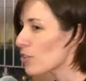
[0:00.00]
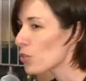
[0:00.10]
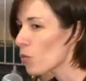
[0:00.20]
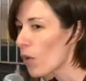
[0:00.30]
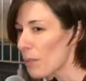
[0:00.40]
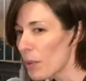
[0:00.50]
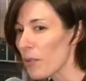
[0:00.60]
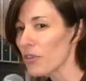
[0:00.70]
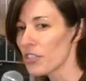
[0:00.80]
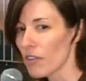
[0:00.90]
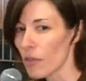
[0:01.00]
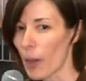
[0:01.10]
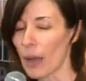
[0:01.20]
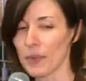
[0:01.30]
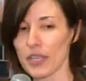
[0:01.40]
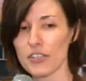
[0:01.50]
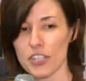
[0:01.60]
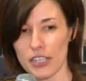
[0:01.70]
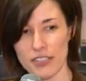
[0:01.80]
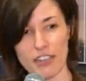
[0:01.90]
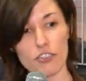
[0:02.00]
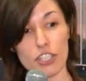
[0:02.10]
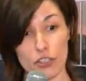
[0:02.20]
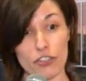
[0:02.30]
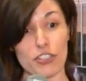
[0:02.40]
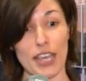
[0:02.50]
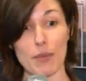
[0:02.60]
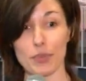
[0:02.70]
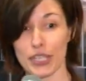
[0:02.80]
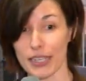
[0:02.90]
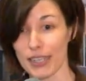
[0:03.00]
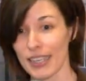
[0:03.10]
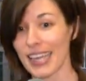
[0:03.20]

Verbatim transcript: you what proportion of the population essentially you're sampling